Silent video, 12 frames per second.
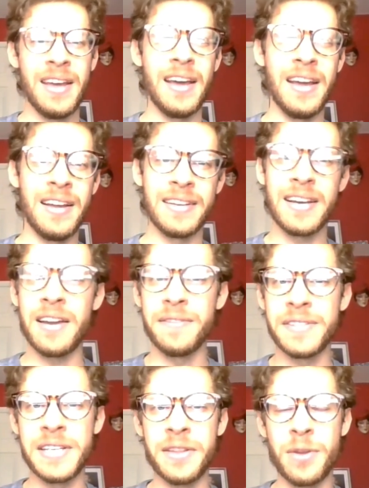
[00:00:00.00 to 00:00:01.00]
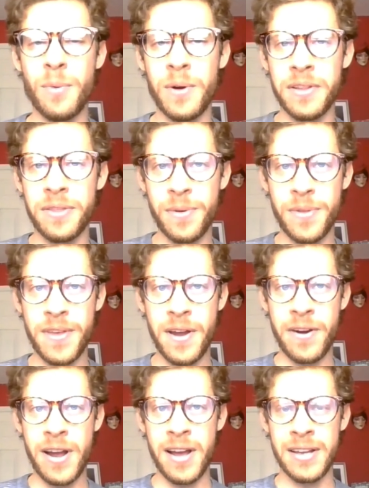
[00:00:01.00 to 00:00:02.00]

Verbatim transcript: and kind of seeing the world through their